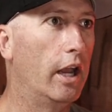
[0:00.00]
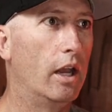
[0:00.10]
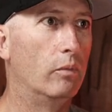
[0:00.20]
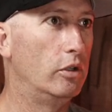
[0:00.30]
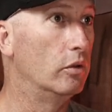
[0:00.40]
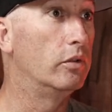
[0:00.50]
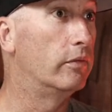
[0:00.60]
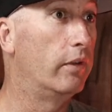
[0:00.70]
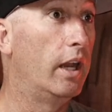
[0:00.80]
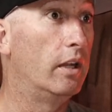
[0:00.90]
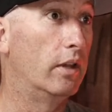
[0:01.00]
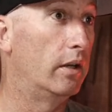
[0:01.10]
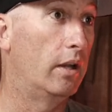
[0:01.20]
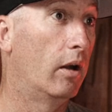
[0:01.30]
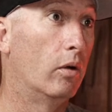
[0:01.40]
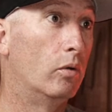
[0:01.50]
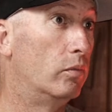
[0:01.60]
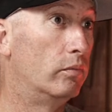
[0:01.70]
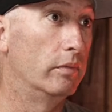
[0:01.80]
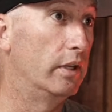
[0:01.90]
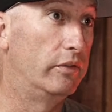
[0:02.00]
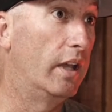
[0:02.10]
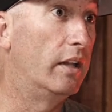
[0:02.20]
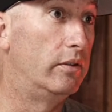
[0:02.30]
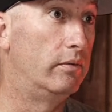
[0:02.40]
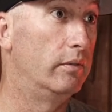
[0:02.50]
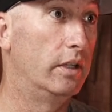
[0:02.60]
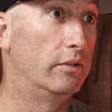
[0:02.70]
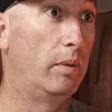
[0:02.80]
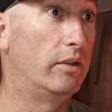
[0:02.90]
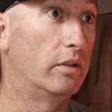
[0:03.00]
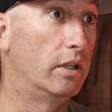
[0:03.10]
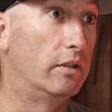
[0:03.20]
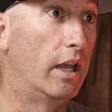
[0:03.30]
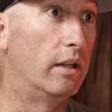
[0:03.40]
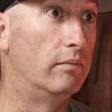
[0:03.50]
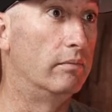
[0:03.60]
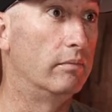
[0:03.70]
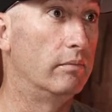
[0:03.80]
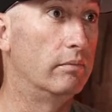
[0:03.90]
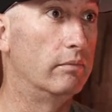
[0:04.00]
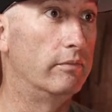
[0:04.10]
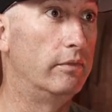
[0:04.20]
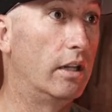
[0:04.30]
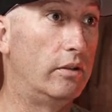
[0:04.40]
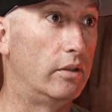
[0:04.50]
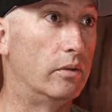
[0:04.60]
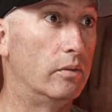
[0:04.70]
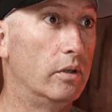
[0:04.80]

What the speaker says: And when you lose a vein, that arrow is dead, is basically dead to you.